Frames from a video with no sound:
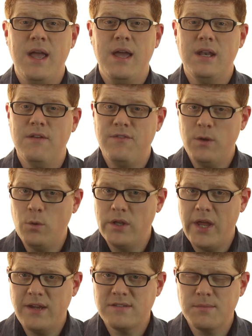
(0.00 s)
and if you would
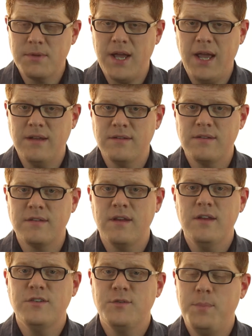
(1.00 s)
like some guidance,
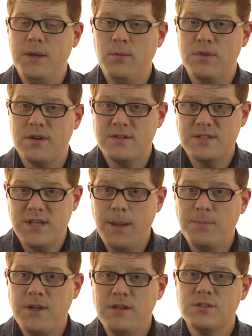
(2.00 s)
speak with your
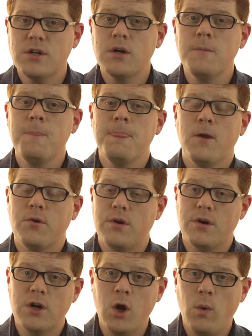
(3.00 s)
step teacher or your
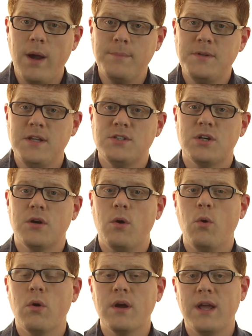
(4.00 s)
co-op teacher
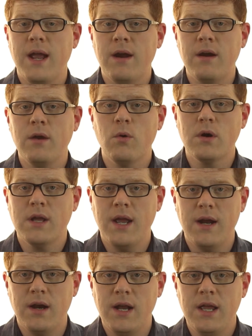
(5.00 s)
or Gary or
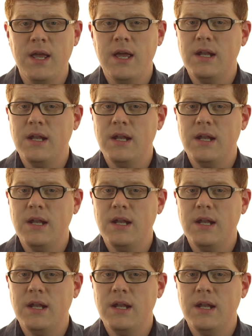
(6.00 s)
Carrie.